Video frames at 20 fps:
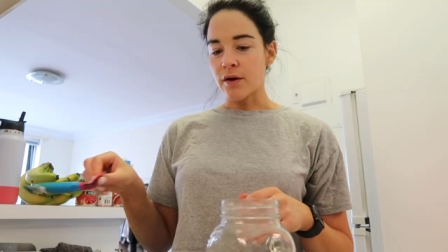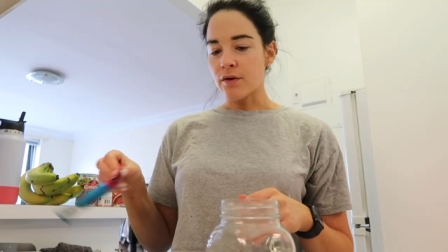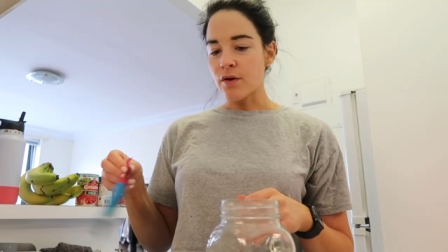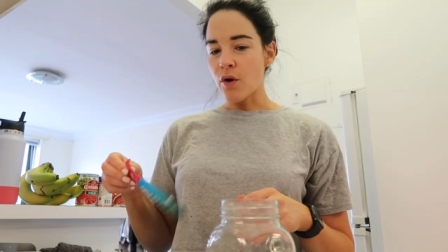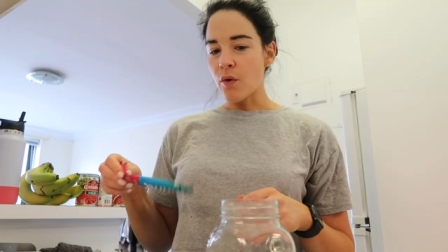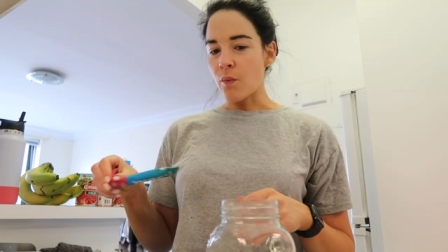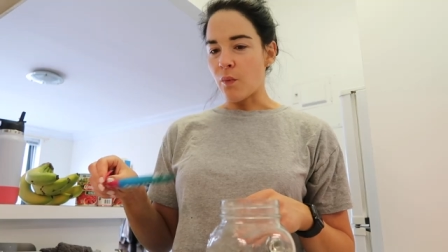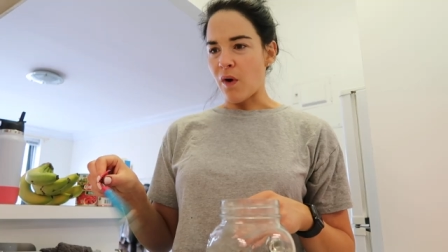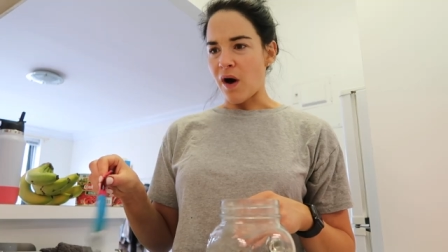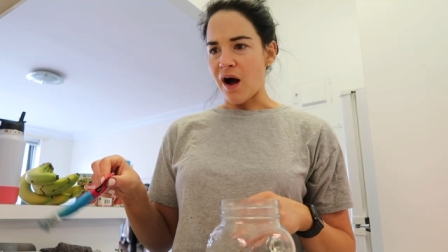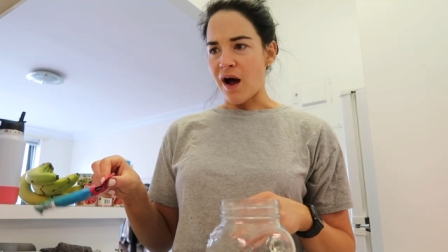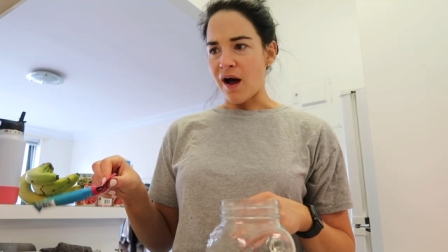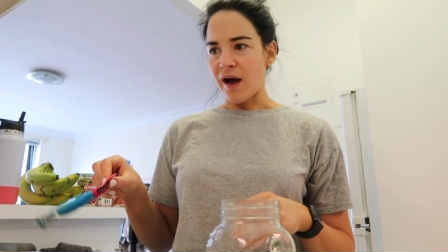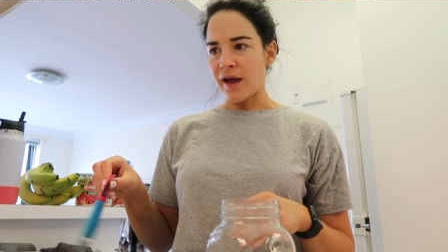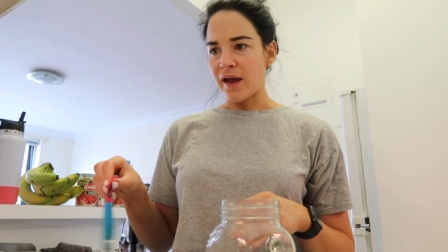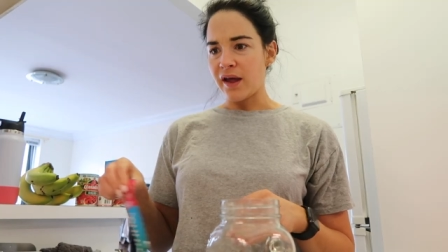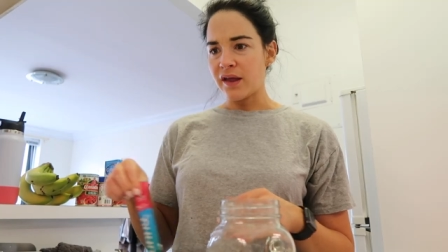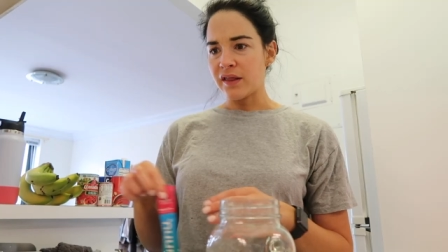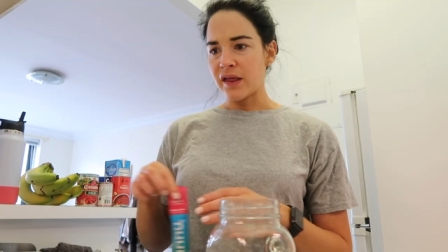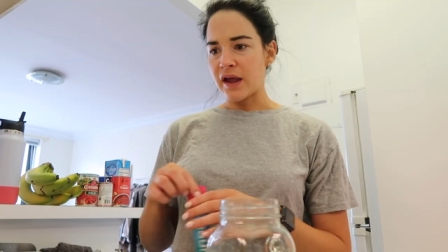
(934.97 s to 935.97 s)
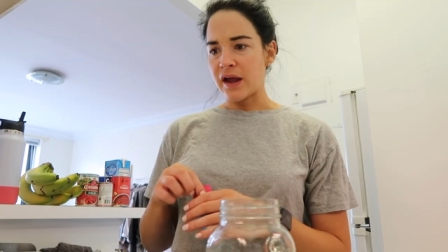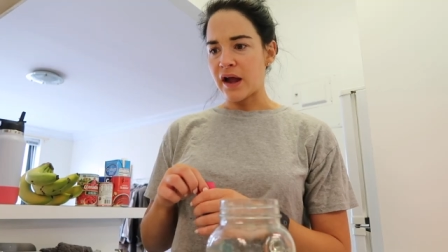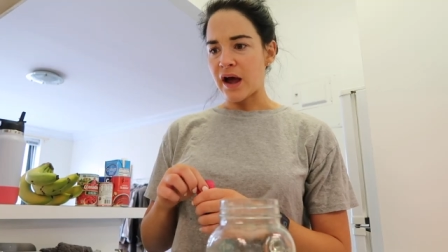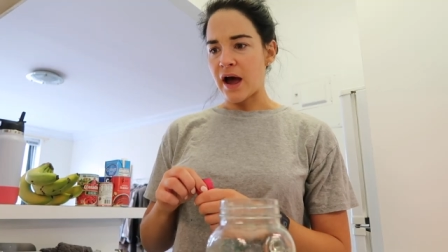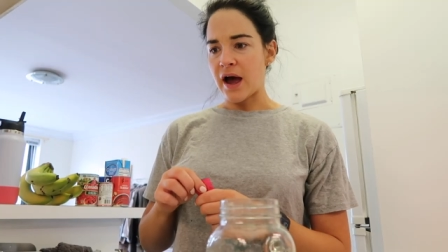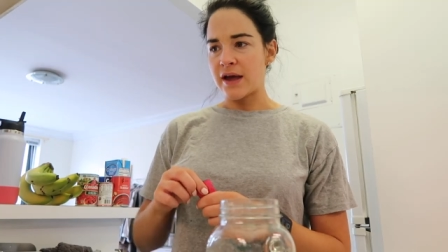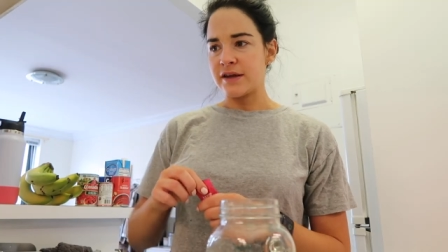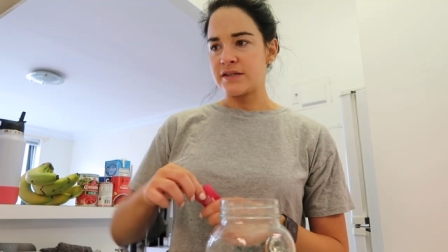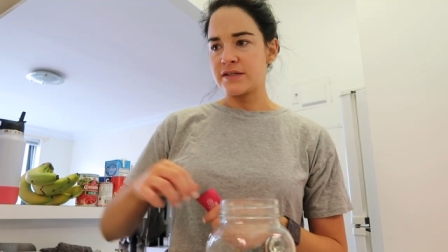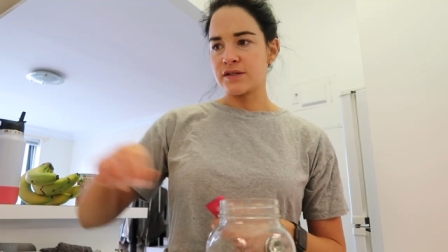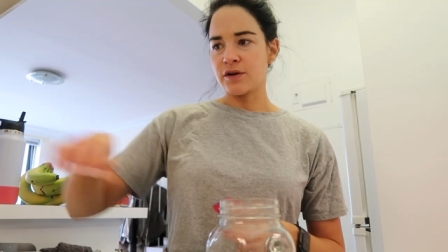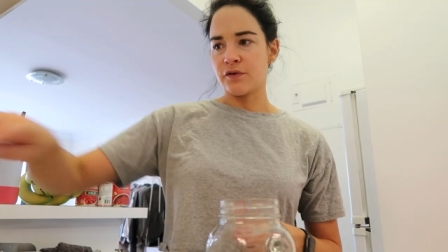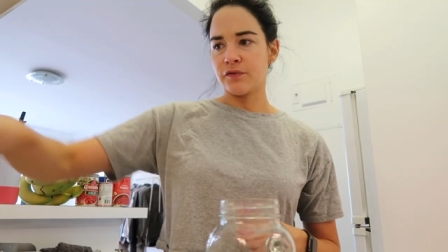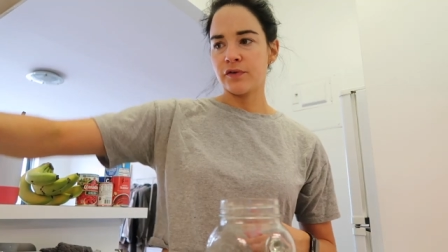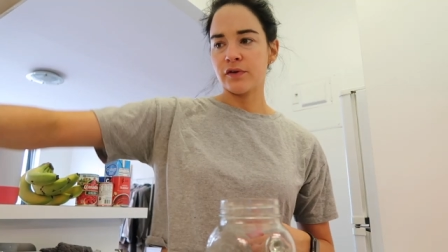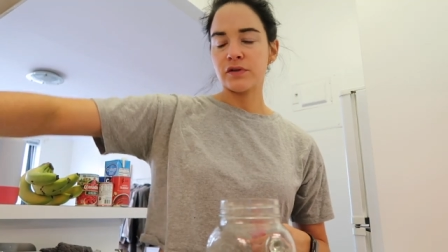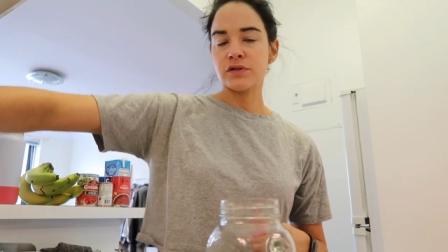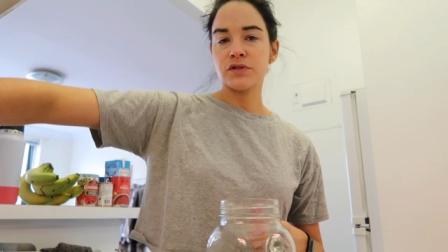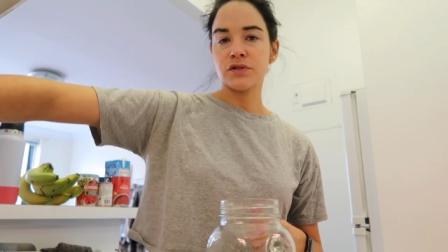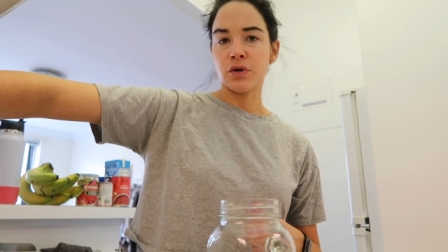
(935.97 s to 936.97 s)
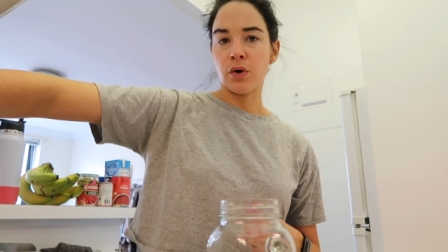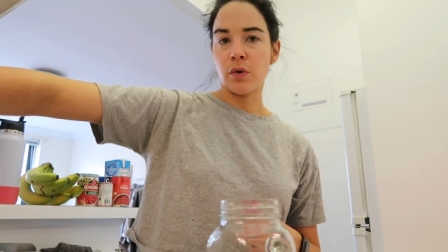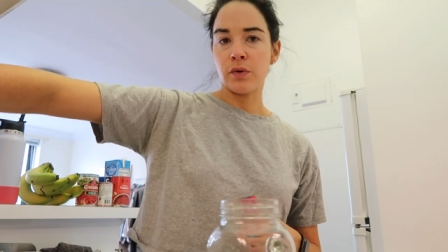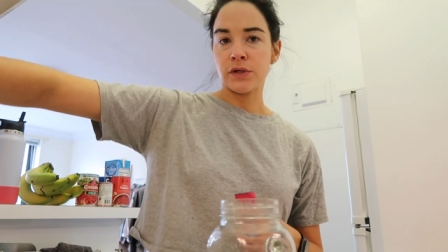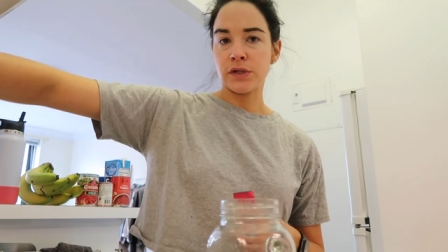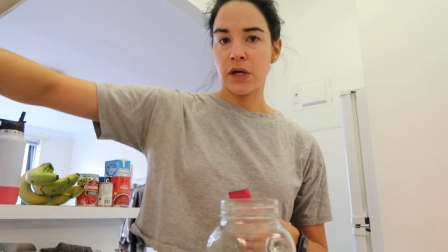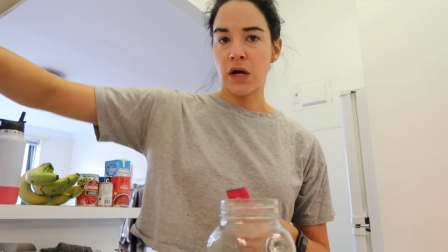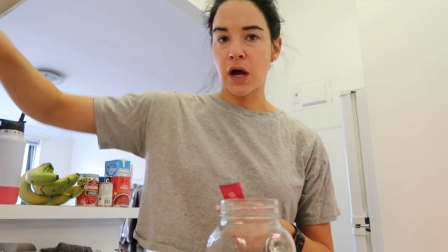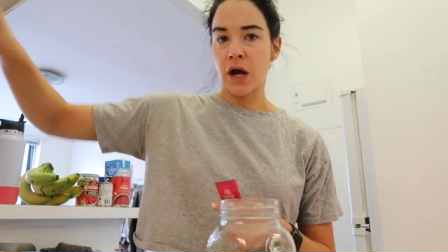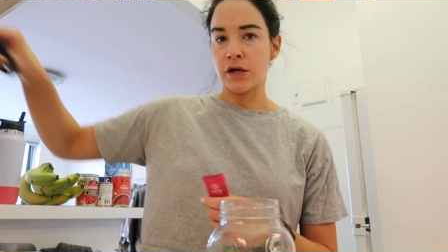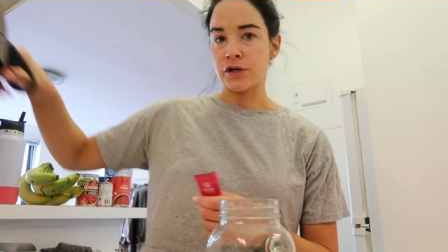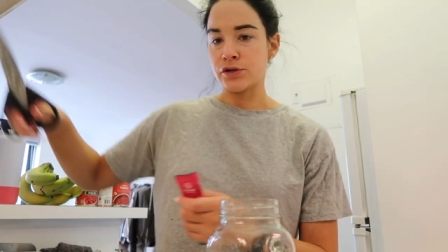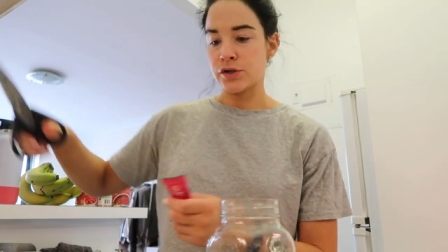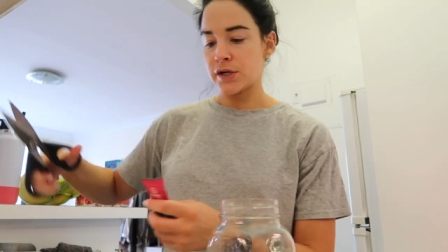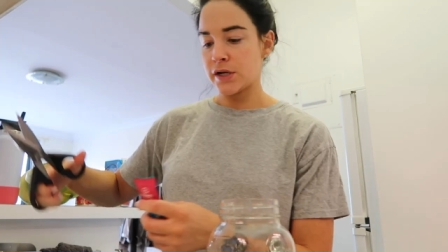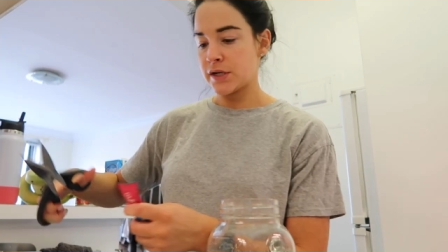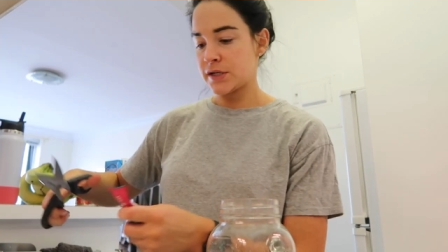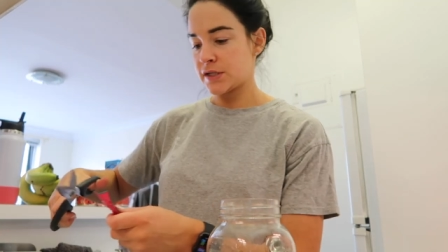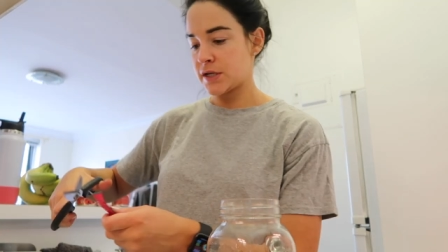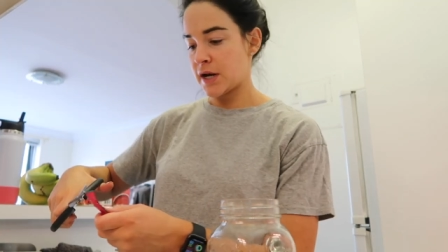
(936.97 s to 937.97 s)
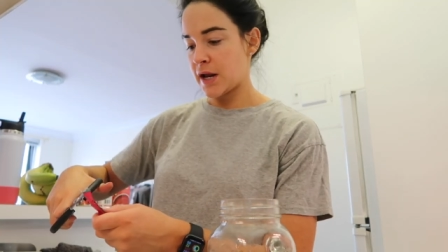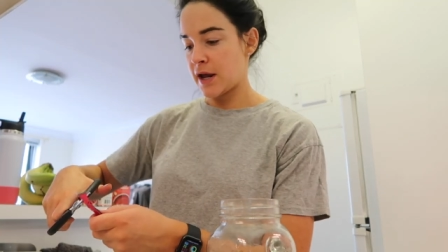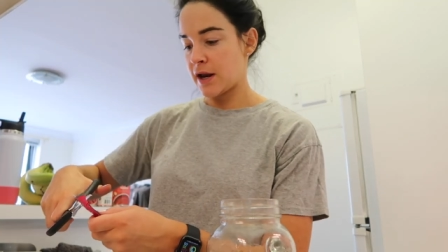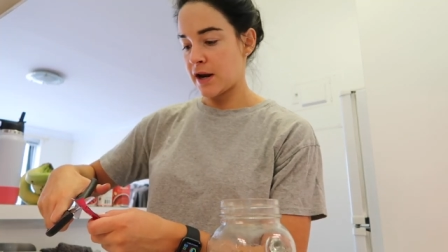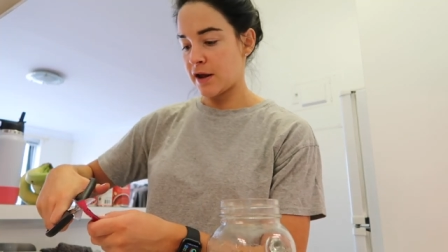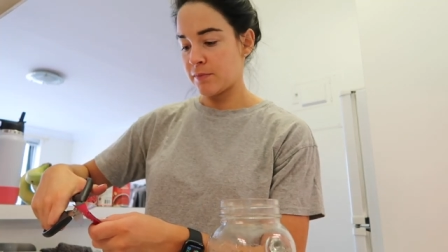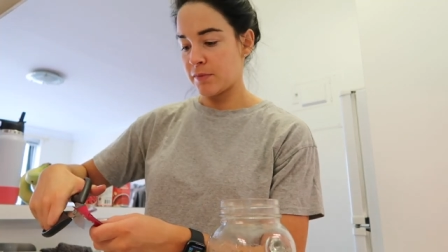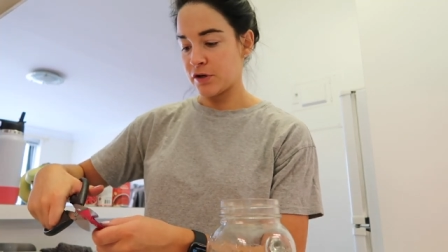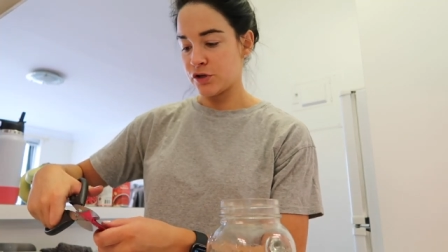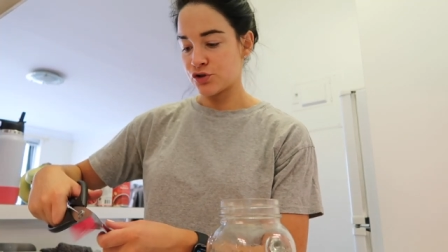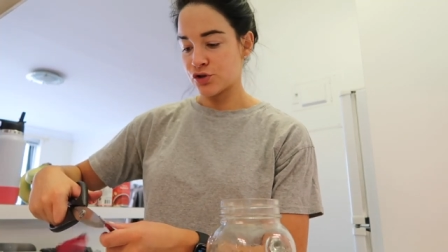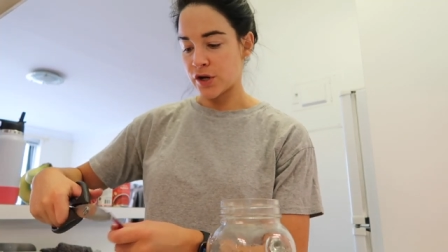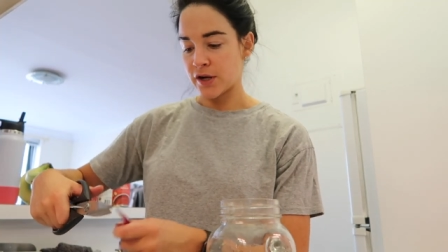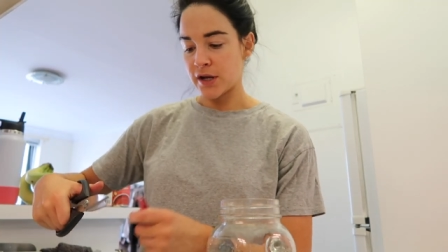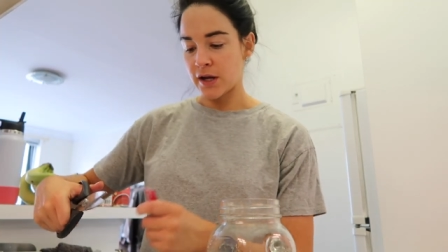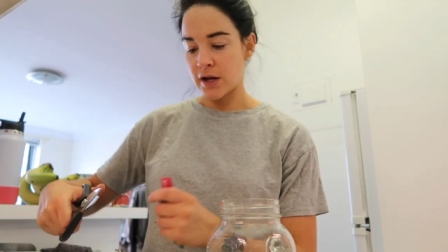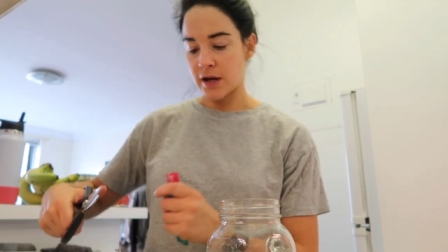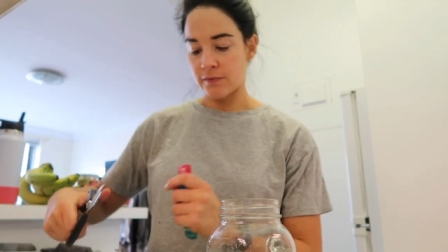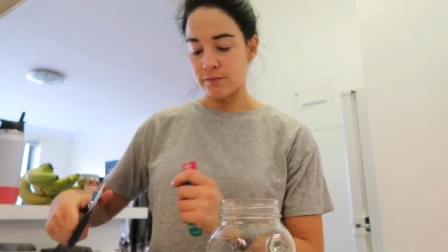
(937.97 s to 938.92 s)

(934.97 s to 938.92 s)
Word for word: don't know why, like I still feel so dehydrated today and I've been drinking,